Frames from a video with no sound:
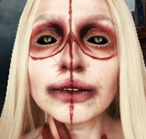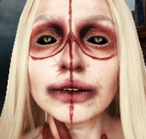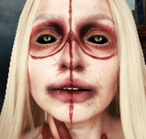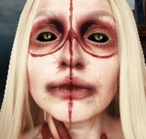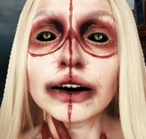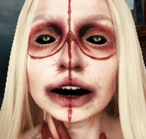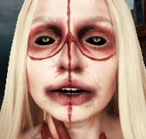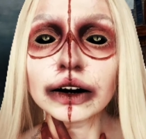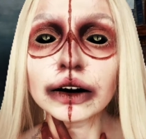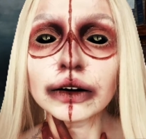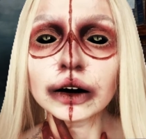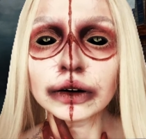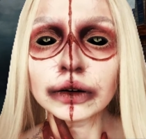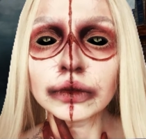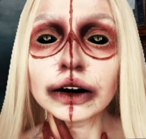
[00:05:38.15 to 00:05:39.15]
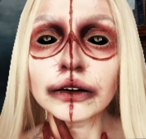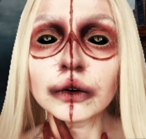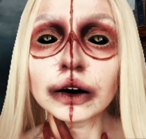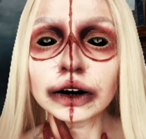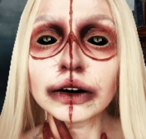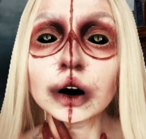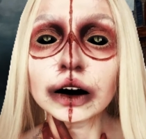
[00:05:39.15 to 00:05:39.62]
and I savored
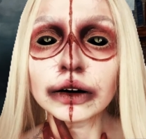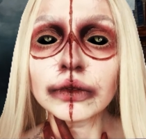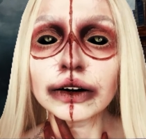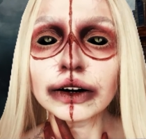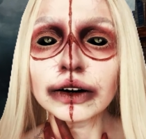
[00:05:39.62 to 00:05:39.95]
every bite and